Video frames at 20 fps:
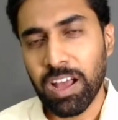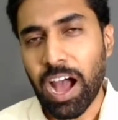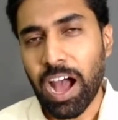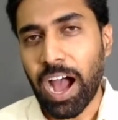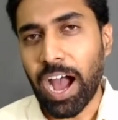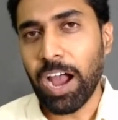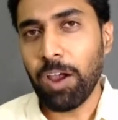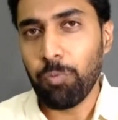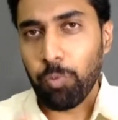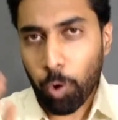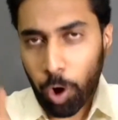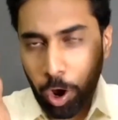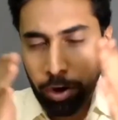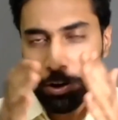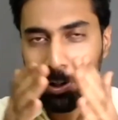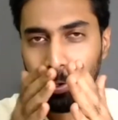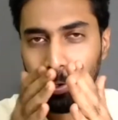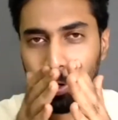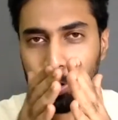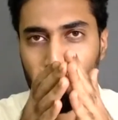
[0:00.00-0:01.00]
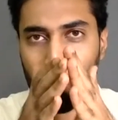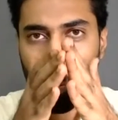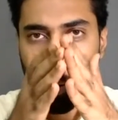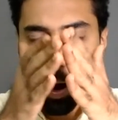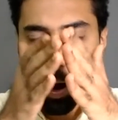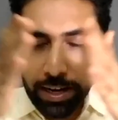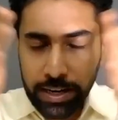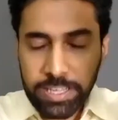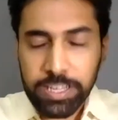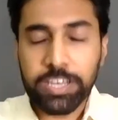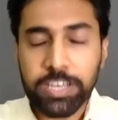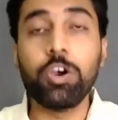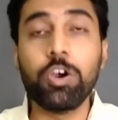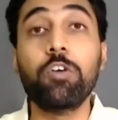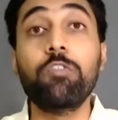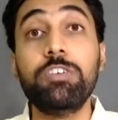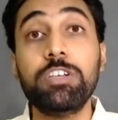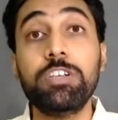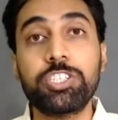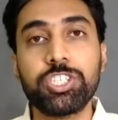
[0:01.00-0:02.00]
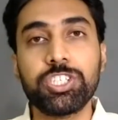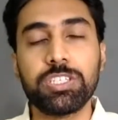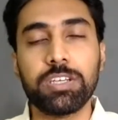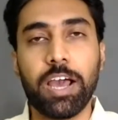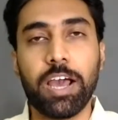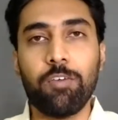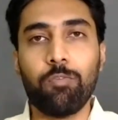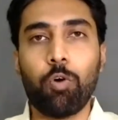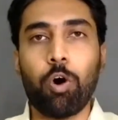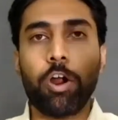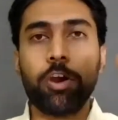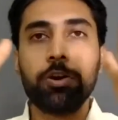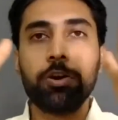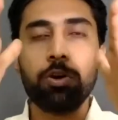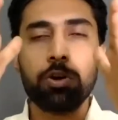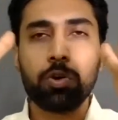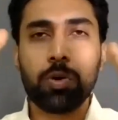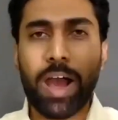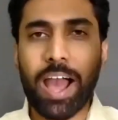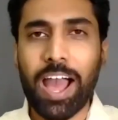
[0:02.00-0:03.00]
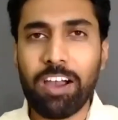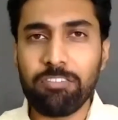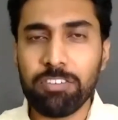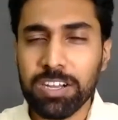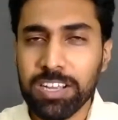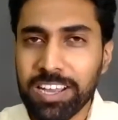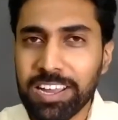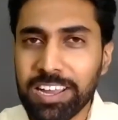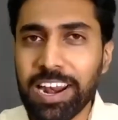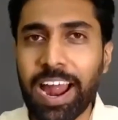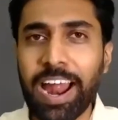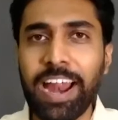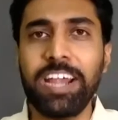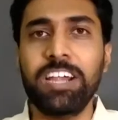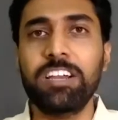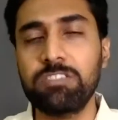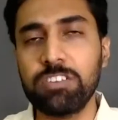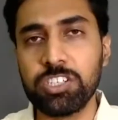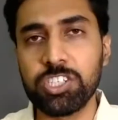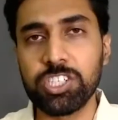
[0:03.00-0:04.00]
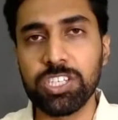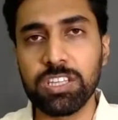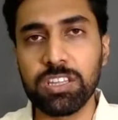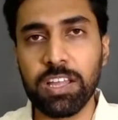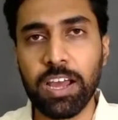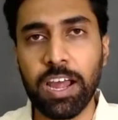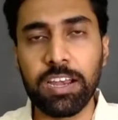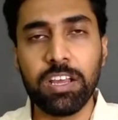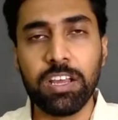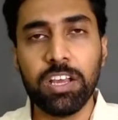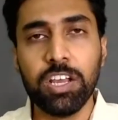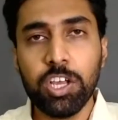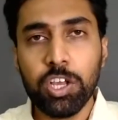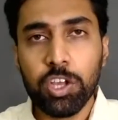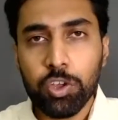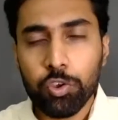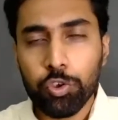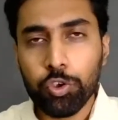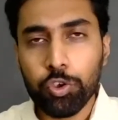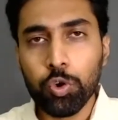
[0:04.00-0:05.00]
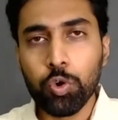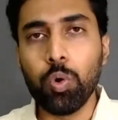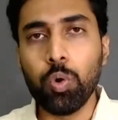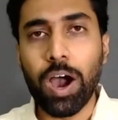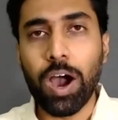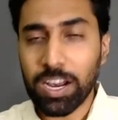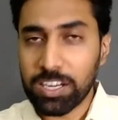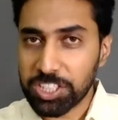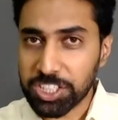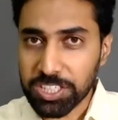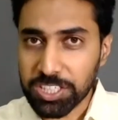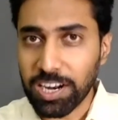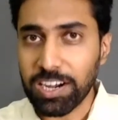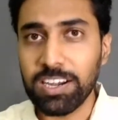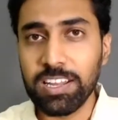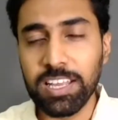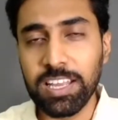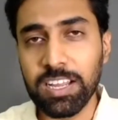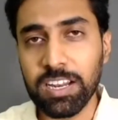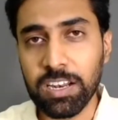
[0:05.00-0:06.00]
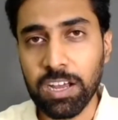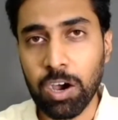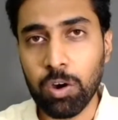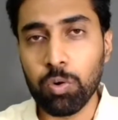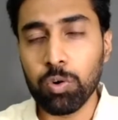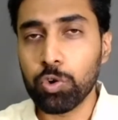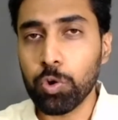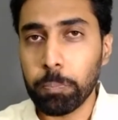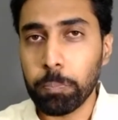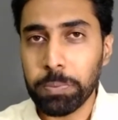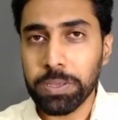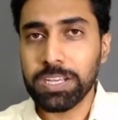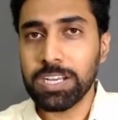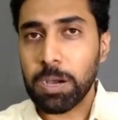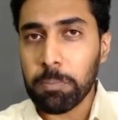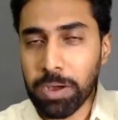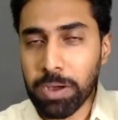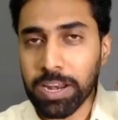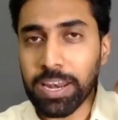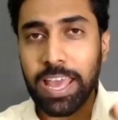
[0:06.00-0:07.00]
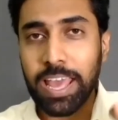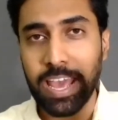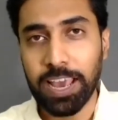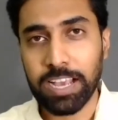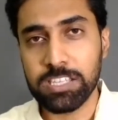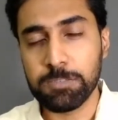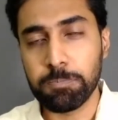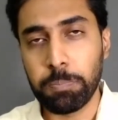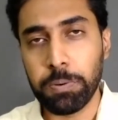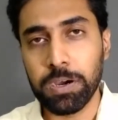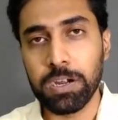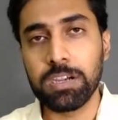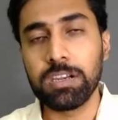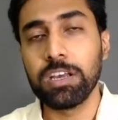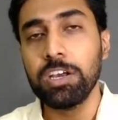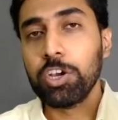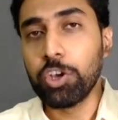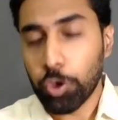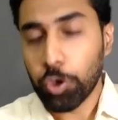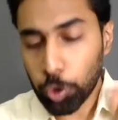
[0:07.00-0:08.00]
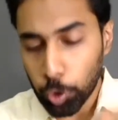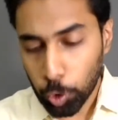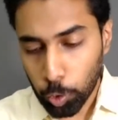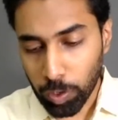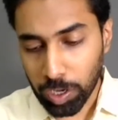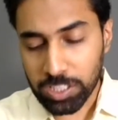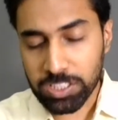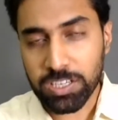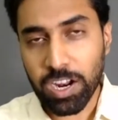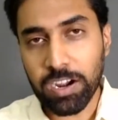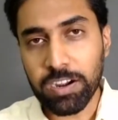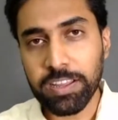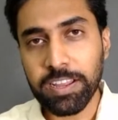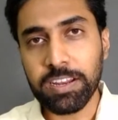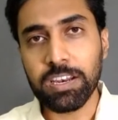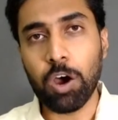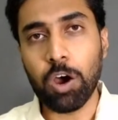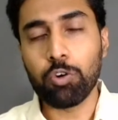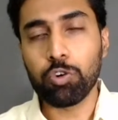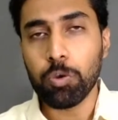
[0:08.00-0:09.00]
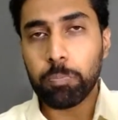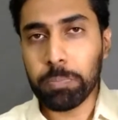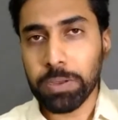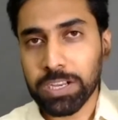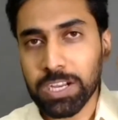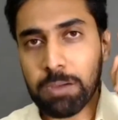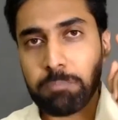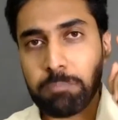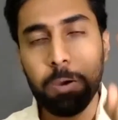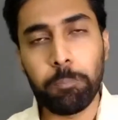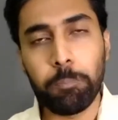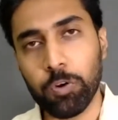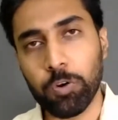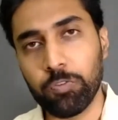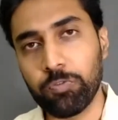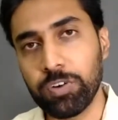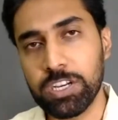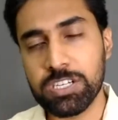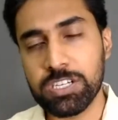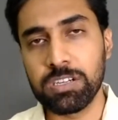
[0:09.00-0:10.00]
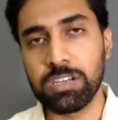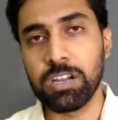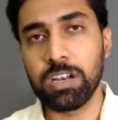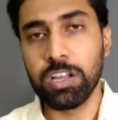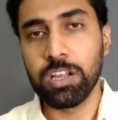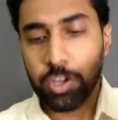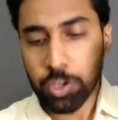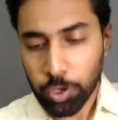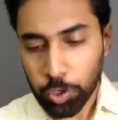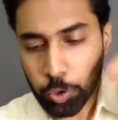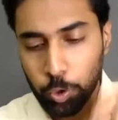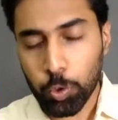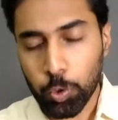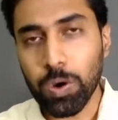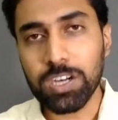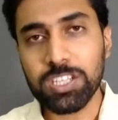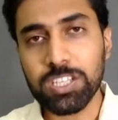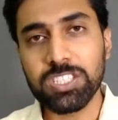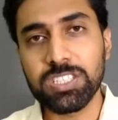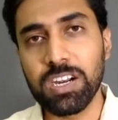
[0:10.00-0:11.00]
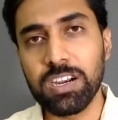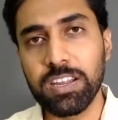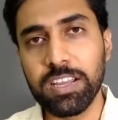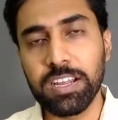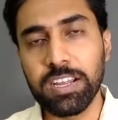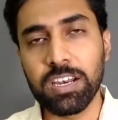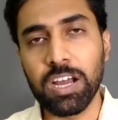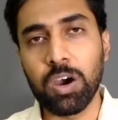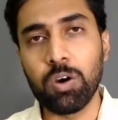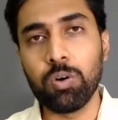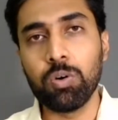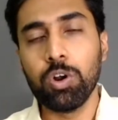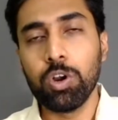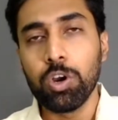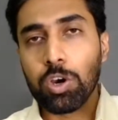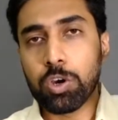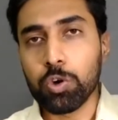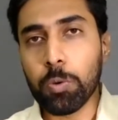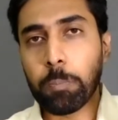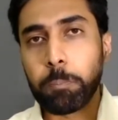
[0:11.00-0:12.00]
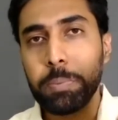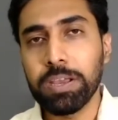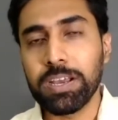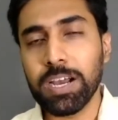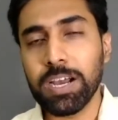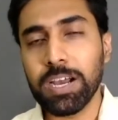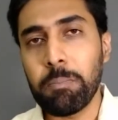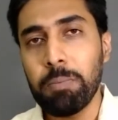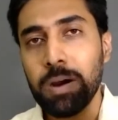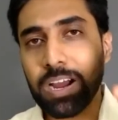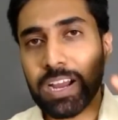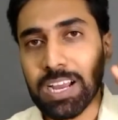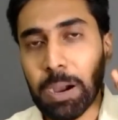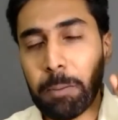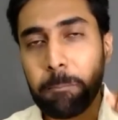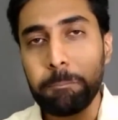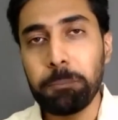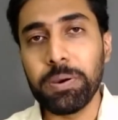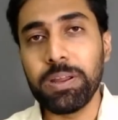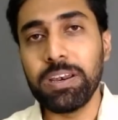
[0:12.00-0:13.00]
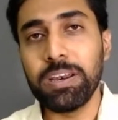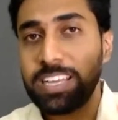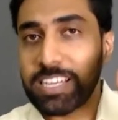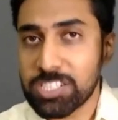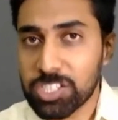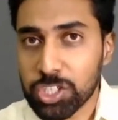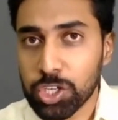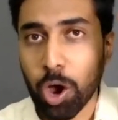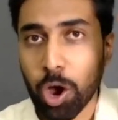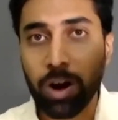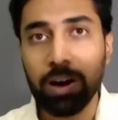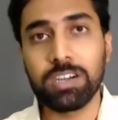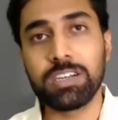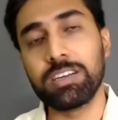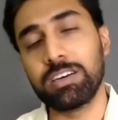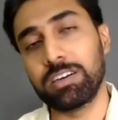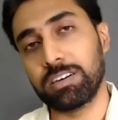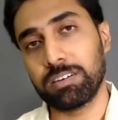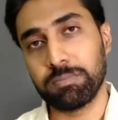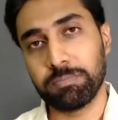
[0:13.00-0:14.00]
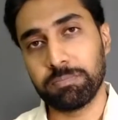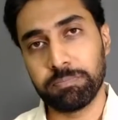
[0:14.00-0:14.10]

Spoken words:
I want you to widen your vision. I want you to have a grand vision that you are studying now to become an expert. You are studying now to become a professional. You are studying now to become a company's doctor.